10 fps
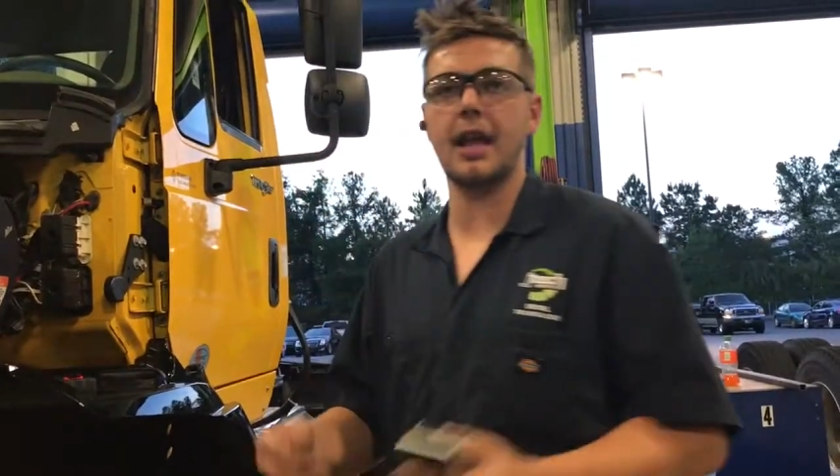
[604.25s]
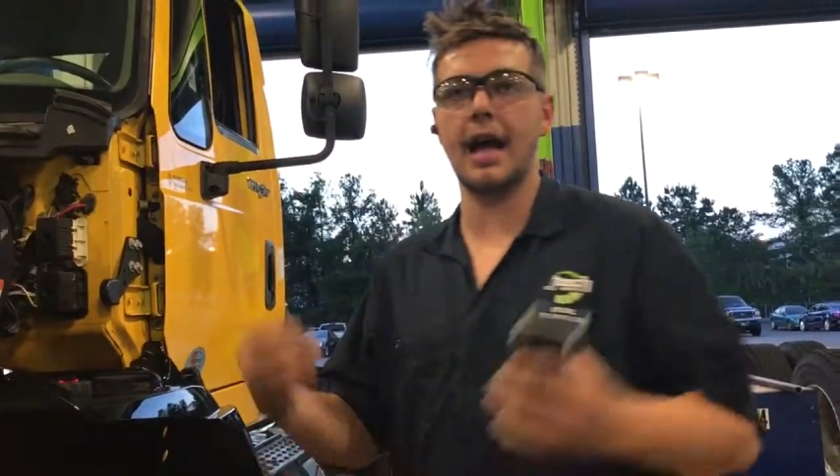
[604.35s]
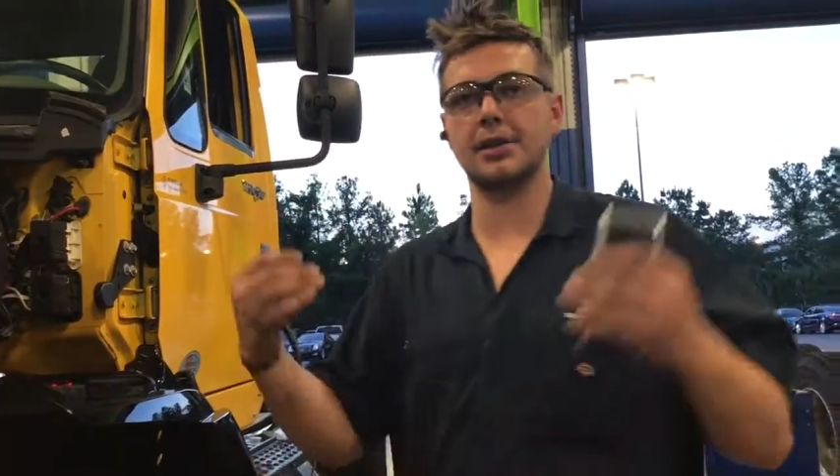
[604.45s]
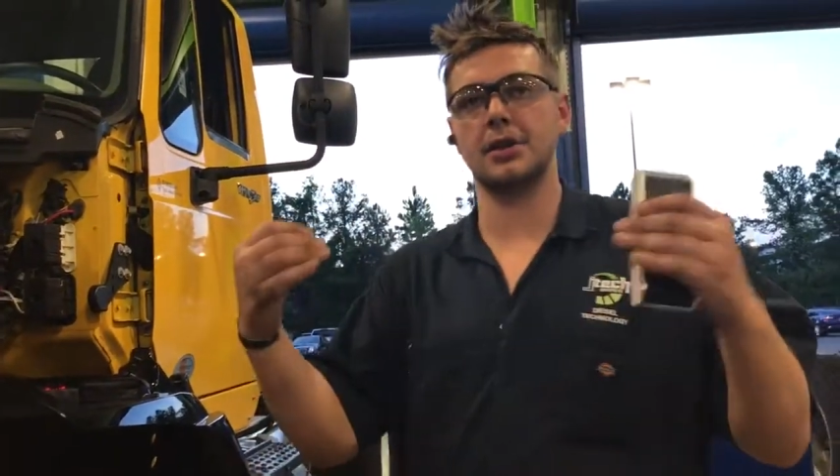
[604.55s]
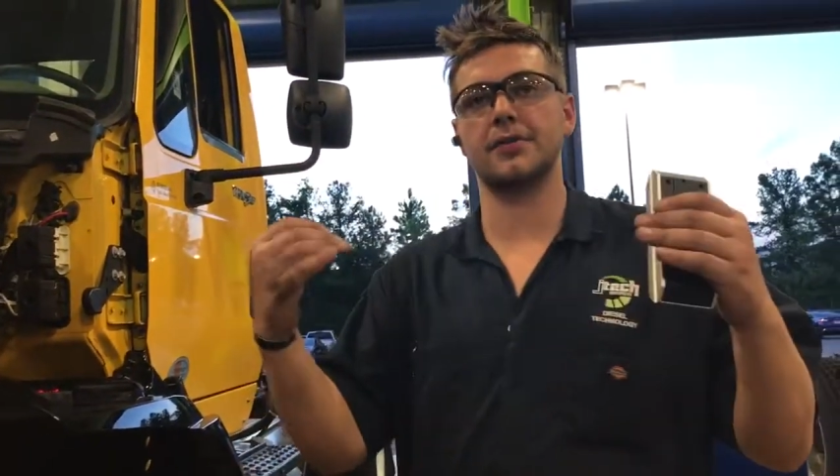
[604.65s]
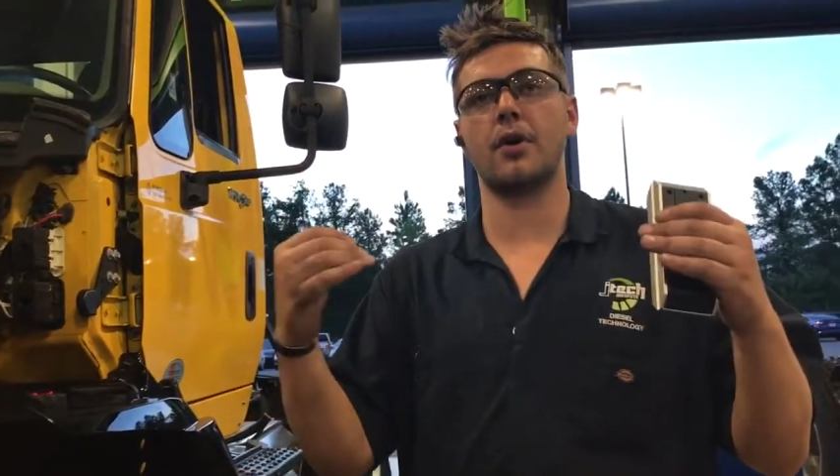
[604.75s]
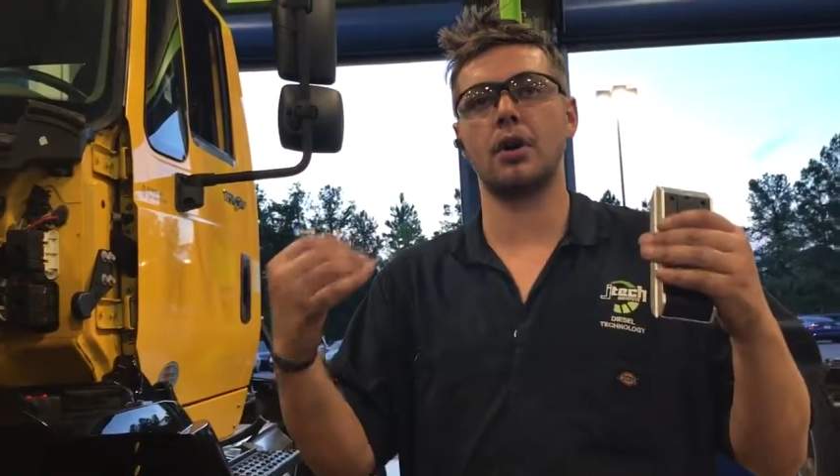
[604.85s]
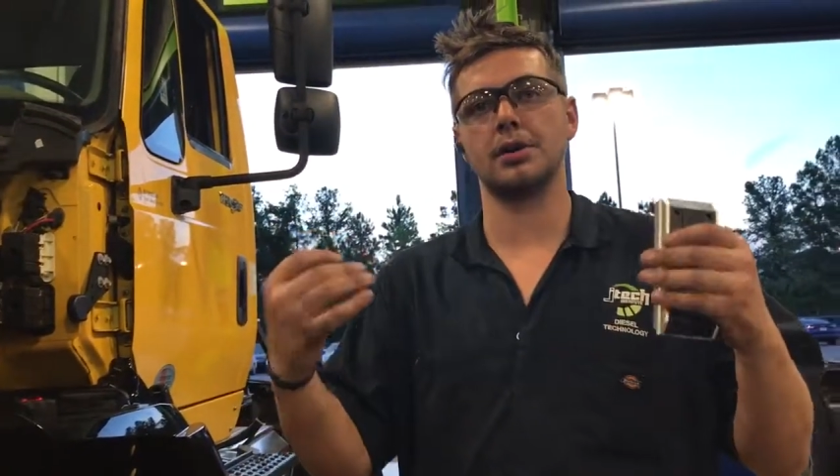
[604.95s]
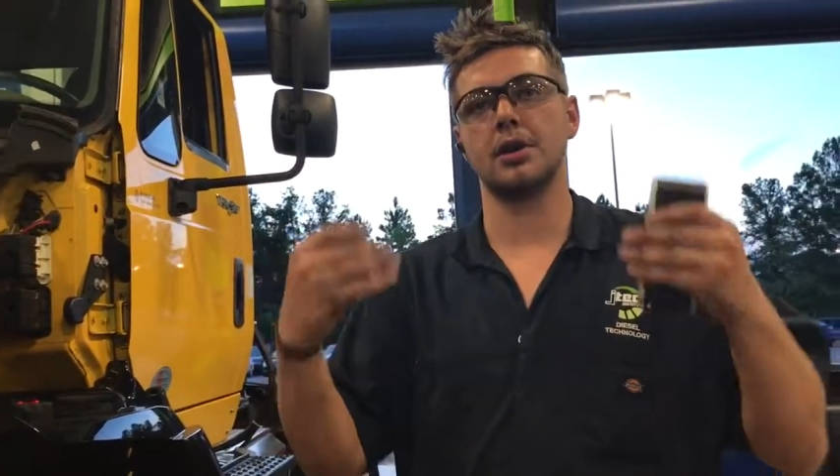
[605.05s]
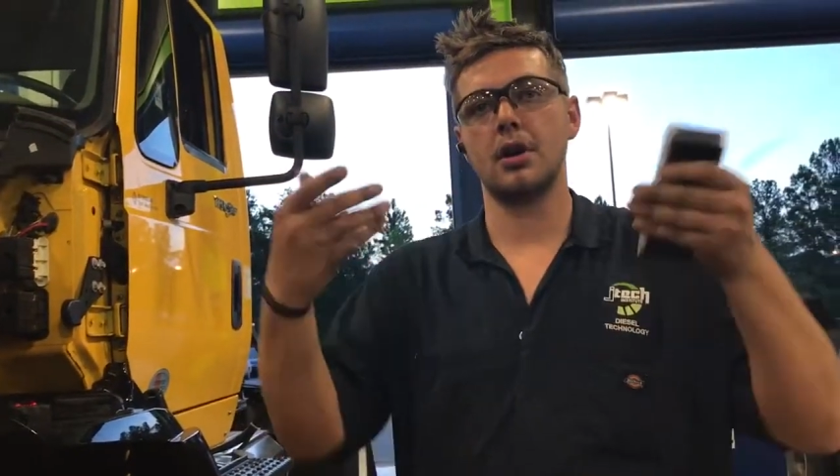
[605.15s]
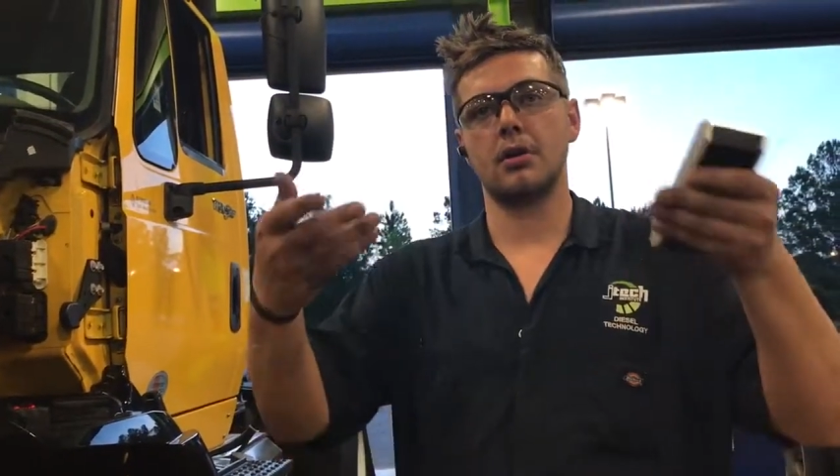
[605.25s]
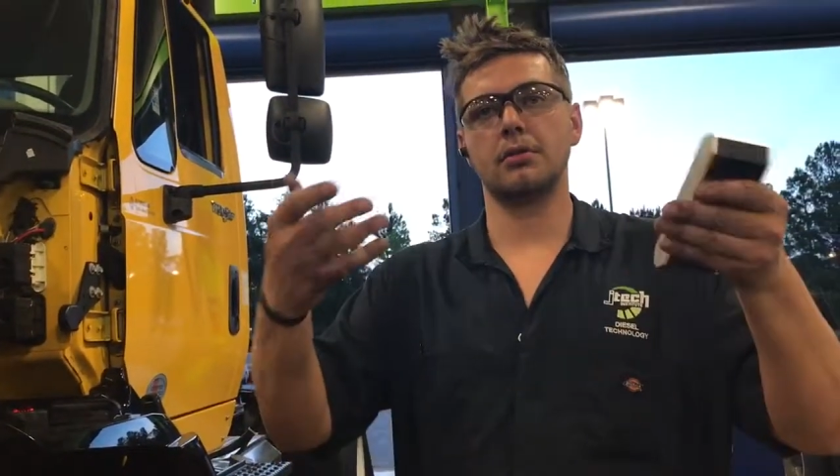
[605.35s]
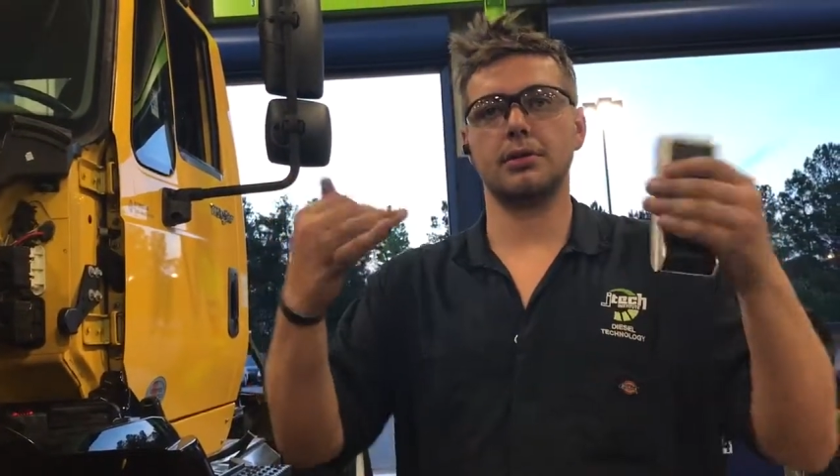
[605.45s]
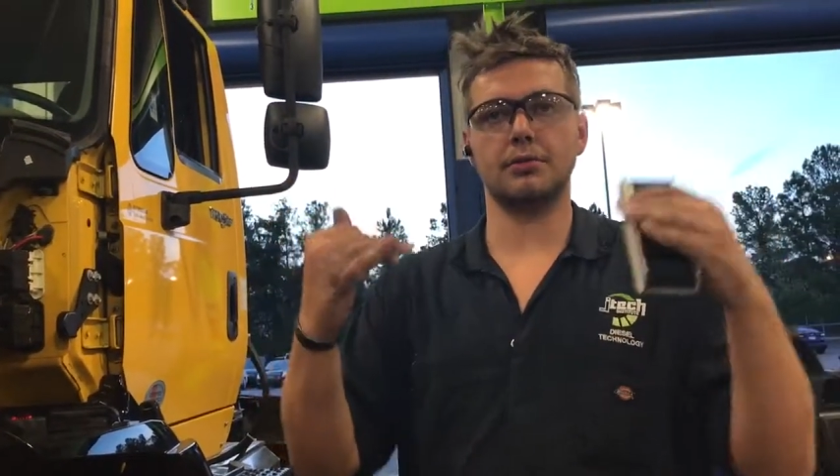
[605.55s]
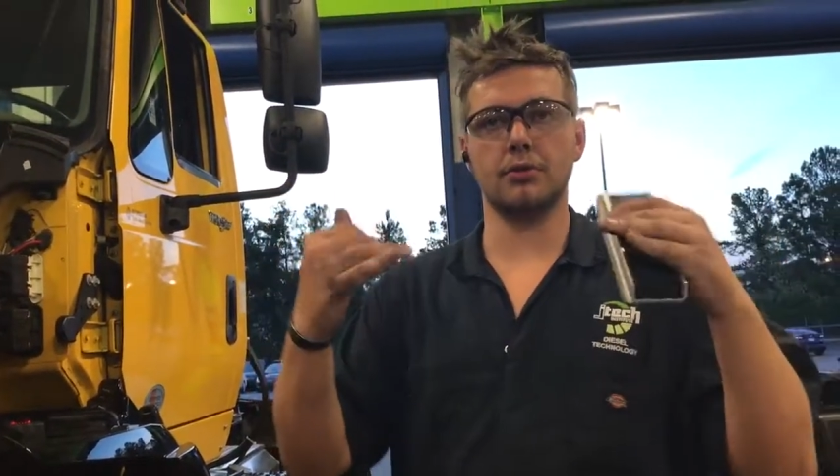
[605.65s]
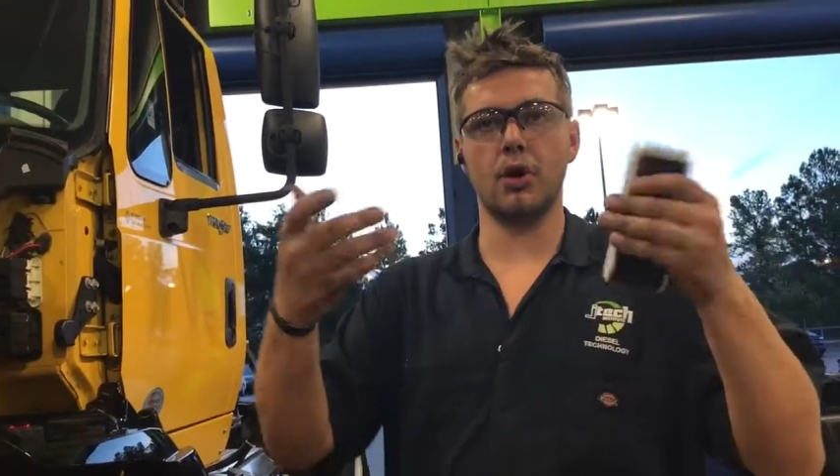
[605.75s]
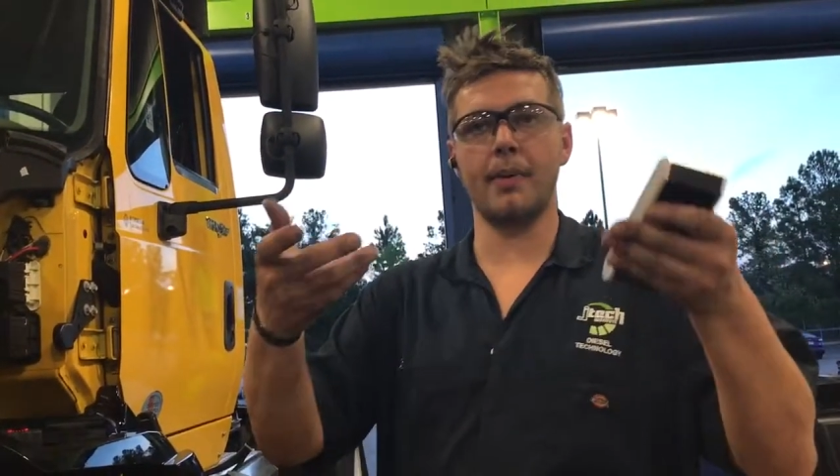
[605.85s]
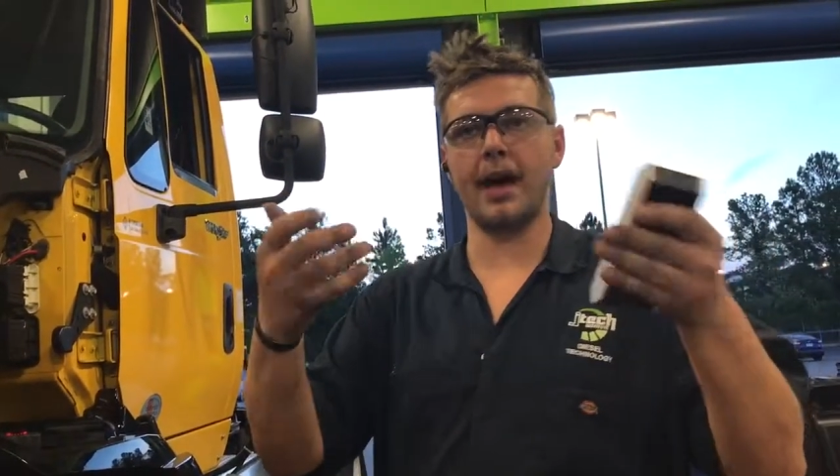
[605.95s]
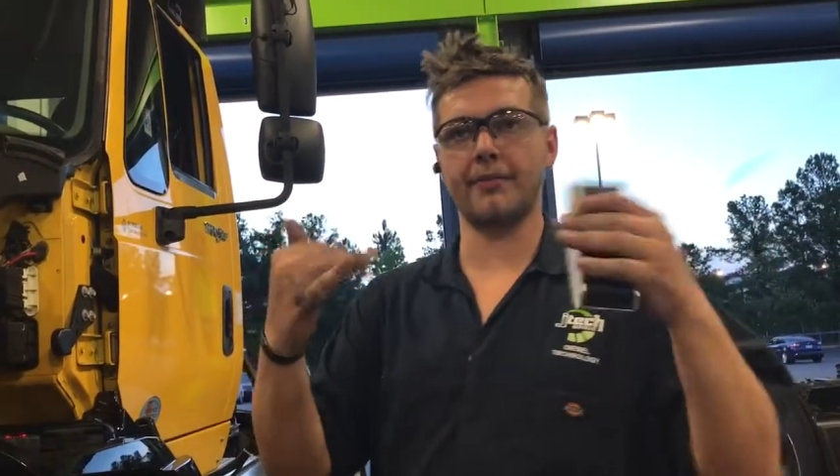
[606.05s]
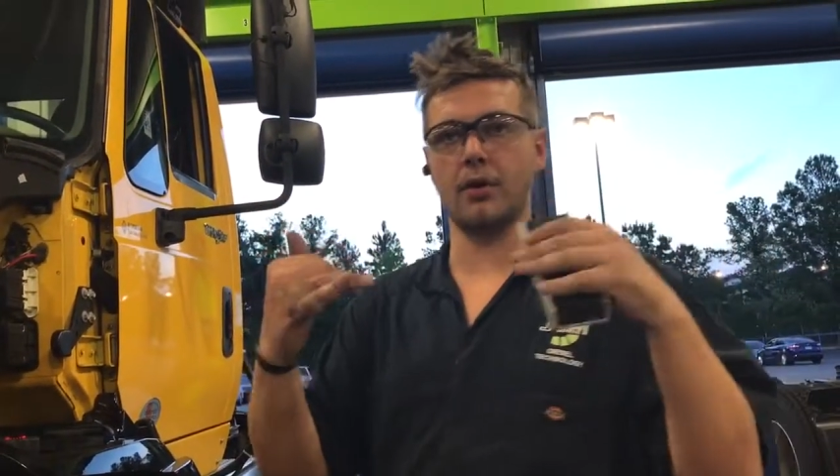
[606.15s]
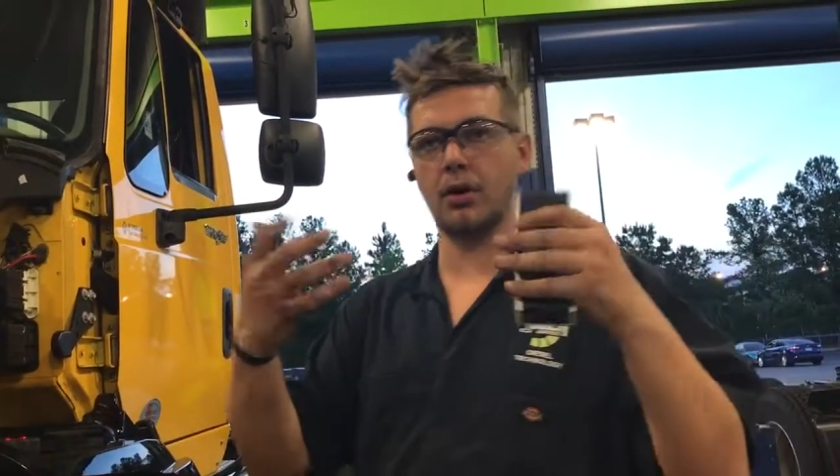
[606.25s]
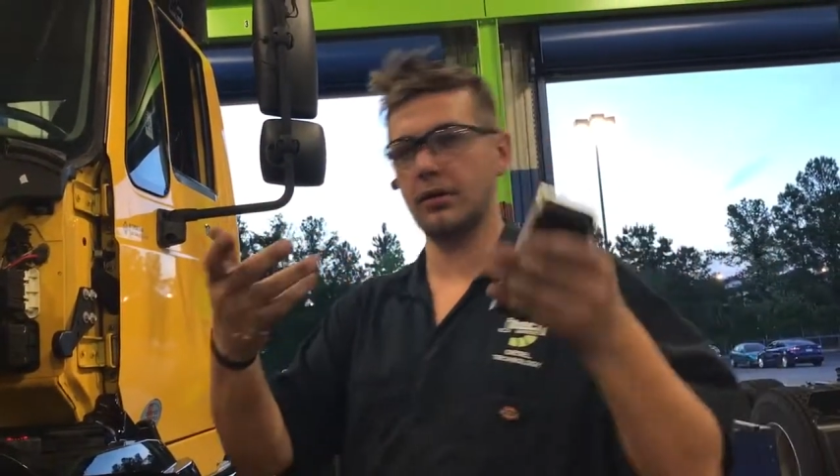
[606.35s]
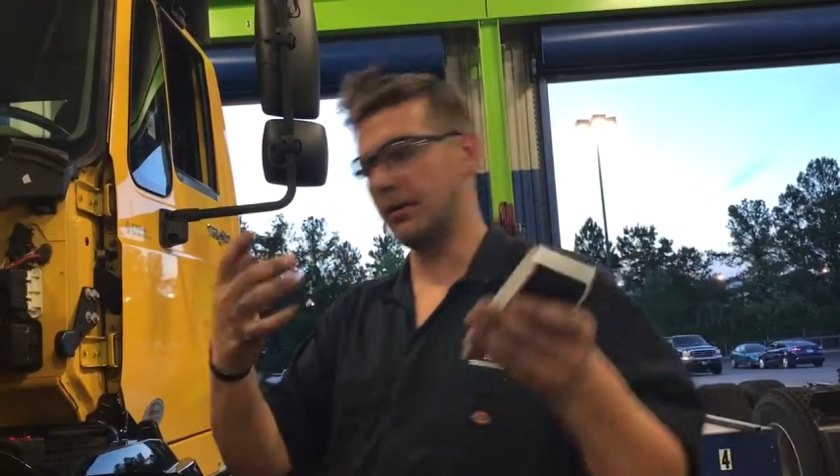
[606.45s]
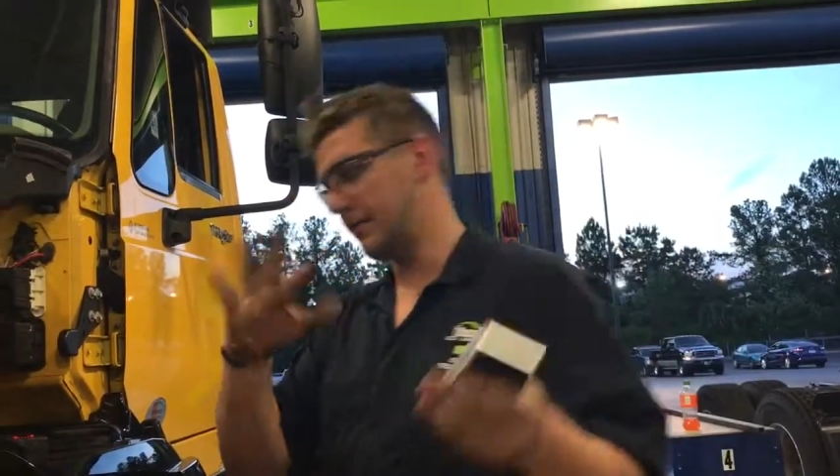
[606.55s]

caster as far as roll back, forward,